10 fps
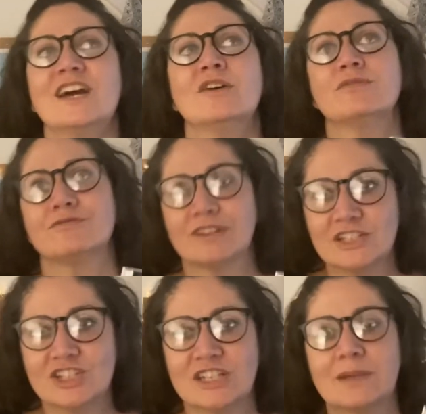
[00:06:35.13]

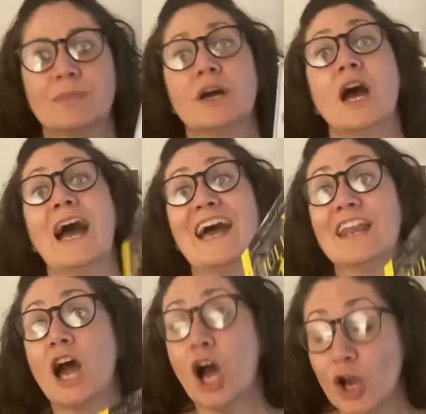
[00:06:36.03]
friendship, and
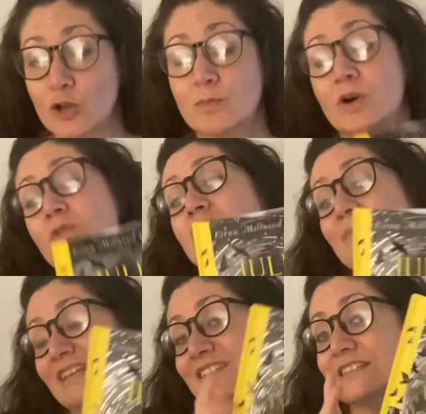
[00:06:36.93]
hope.
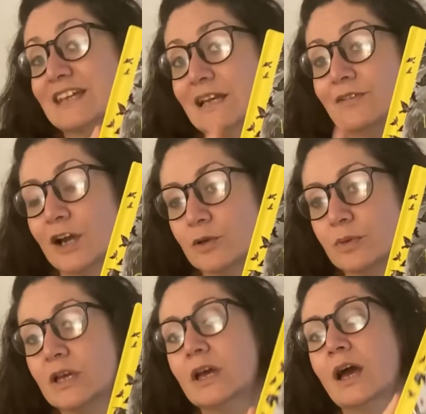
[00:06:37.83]
Ultimately, it's a tale of hope.
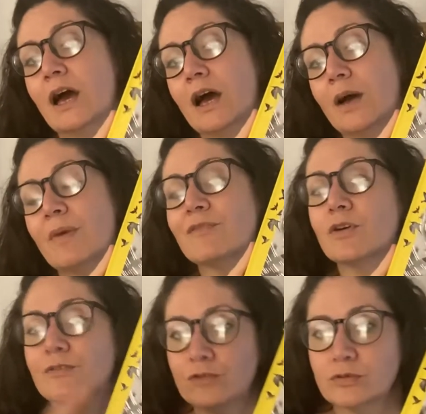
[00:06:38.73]
Um, I've got a
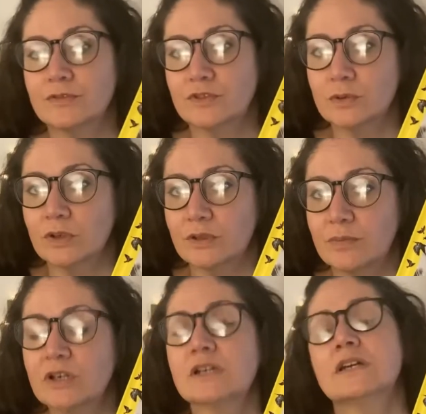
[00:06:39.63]
full review on the
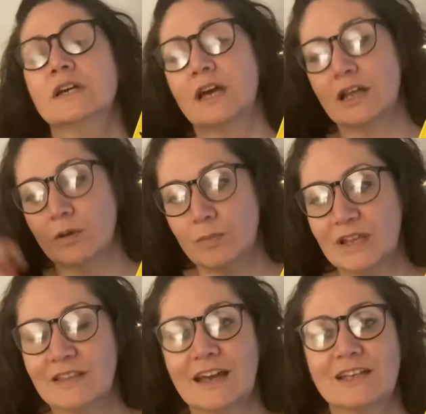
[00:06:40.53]
book. And I'll
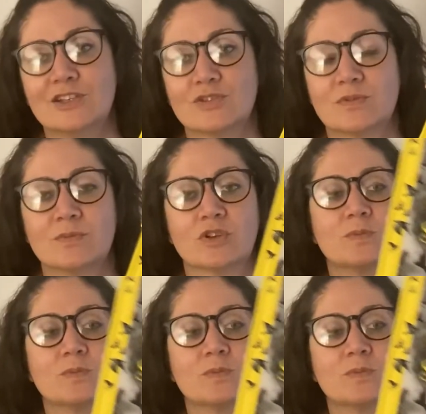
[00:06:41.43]
link that in the description box